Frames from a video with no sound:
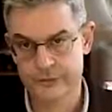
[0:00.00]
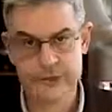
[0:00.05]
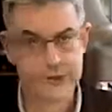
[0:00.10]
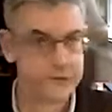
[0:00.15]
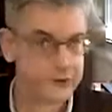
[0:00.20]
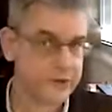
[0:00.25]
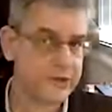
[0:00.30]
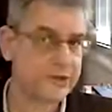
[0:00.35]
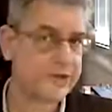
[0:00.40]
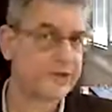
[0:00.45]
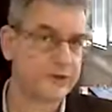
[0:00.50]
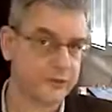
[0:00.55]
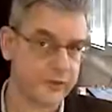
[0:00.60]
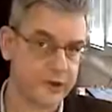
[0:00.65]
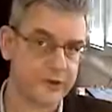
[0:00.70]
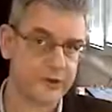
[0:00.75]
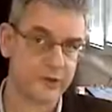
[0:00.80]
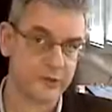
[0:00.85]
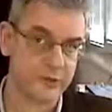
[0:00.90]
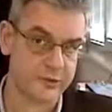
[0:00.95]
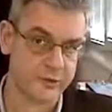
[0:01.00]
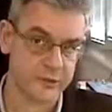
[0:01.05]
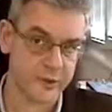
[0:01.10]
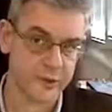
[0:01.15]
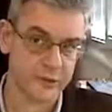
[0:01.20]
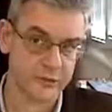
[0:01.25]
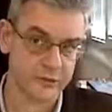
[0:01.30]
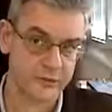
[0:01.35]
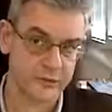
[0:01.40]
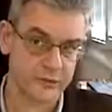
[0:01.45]
So this is the first
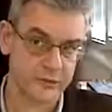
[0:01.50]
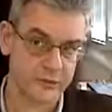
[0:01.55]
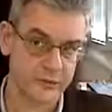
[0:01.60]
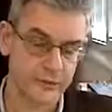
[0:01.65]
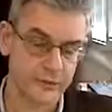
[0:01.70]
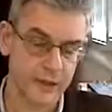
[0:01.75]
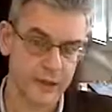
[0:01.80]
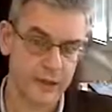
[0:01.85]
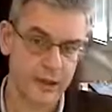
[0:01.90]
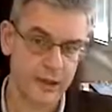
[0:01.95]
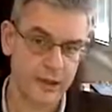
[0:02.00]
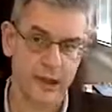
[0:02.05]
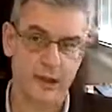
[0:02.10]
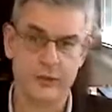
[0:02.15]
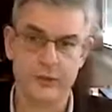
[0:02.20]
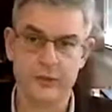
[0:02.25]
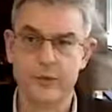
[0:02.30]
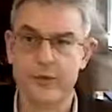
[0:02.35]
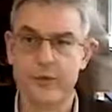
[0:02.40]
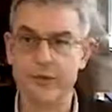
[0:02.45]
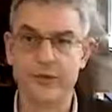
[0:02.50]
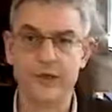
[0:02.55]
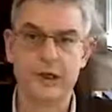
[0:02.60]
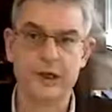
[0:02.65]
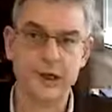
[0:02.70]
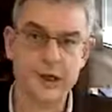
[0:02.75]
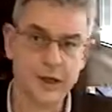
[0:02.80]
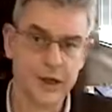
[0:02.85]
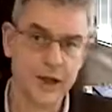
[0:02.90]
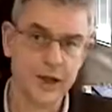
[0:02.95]
observation. Now, the
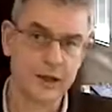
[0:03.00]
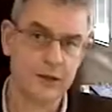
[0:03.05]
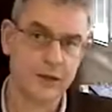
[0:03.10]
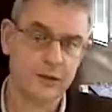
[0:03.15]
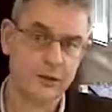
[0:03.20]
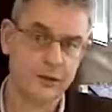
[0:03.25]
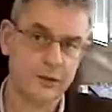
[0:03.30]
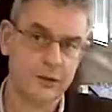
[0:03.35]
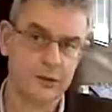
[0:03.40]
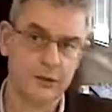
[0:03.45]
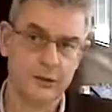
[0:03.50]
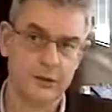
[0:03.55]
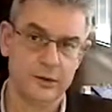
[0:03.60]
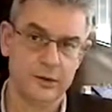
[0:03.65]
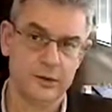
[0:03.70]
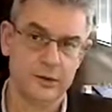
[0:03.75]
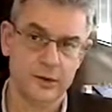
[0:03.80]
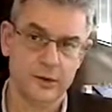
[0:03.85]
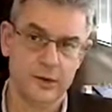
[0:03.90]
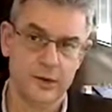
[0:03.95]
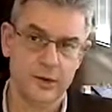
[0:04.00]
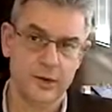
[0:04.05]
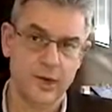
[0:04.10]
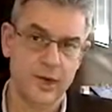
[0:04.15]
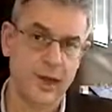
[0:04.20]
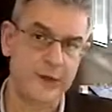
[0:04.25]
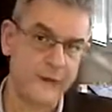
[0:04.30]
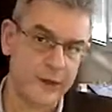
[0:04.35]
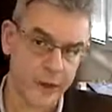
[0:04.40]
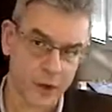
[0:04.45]
technique
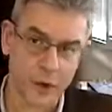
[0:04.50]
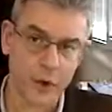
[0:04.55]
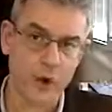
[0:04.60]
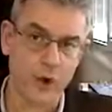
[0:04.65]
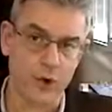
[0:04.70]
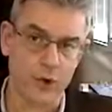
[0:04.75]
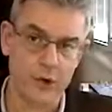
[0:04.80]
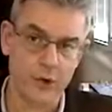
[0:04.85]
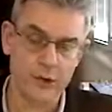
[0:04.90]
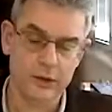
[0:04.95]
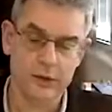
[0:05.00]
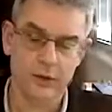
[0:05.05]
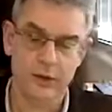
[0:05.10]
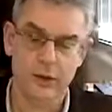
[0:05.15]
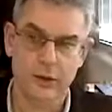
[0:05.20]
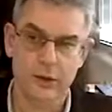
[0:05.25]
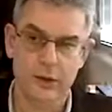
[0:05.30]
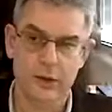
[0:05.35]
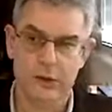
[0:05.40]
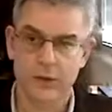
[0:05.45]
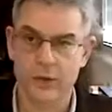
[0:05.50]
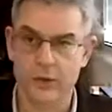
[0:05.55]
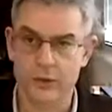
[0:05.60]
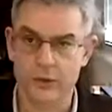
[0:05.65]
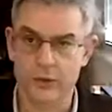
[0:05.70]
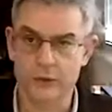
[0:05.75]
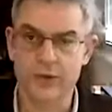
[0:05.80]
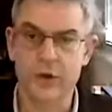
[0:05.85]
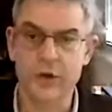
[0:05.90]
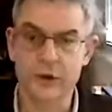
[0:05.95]
at the core
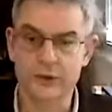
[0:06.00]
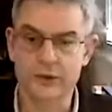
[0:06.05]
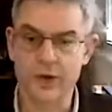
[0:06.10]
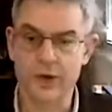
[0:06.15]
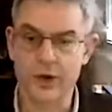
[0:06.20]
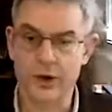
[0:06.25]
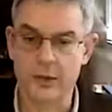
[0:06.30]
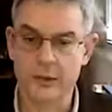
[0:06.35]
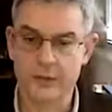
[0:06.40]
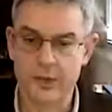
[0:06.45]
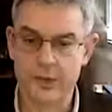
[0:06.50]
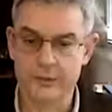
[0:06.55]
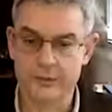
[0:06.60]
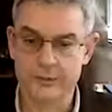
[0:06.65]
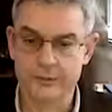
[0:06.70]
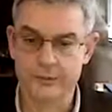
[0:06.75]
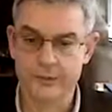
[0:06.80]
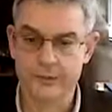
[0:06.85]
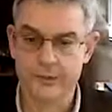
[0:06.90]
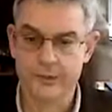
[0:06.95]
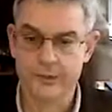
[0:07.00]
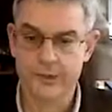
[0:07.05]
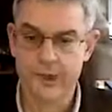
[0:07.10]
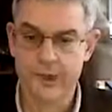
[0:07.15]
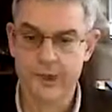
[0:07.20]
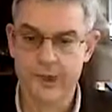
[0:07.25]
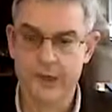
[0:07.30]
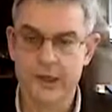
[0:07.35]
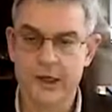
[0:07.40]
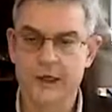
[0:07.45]
of cold therapy
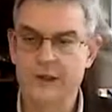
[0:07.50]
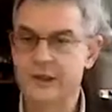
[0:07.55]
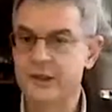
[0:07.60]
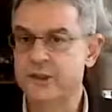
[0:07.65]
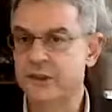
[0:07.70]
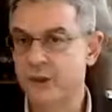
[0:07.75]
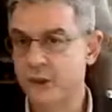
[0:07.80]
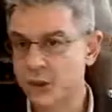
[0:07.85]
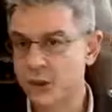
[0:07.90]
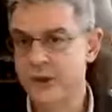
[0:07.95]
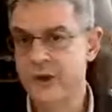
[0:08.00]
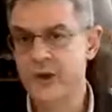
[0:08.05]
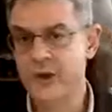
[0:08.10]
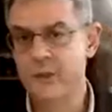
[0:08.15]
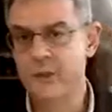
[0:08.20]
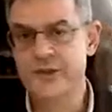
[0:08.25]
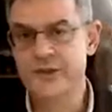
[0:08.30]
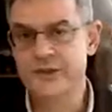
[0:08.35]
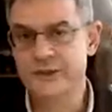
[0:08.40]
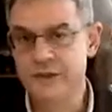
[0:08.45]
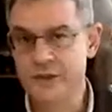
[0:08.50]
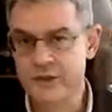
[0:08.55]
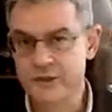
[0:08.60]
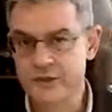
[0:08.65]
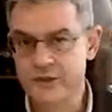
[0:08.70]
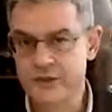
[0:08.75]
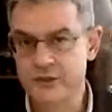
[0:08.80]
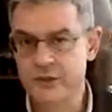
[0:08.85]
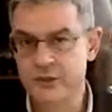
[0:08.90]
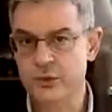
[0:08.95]
is that cold therapy
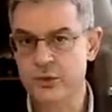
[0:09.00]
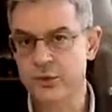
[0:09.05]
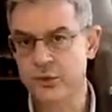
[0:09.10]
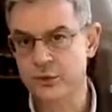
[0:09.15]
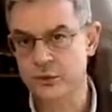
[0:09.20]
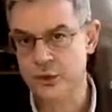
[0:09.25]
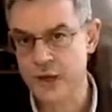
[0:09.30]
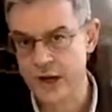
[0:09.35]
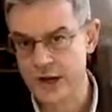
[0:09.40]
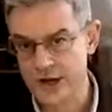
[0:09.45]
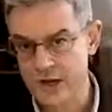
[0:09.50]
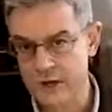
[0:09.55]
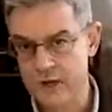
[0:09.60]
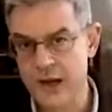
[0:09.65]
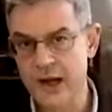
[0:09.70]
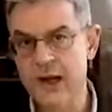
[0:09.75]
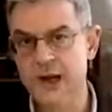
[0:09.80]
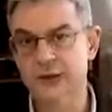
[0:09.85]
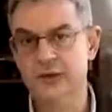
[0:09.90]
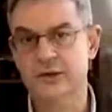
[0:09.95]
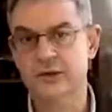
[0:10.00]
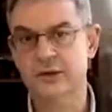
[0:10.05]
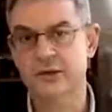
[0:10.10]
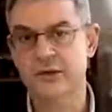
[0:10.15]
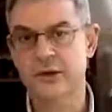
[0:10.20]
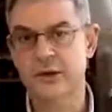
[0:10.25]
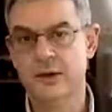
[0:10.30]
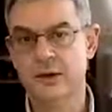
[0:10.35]
seeks to recreate,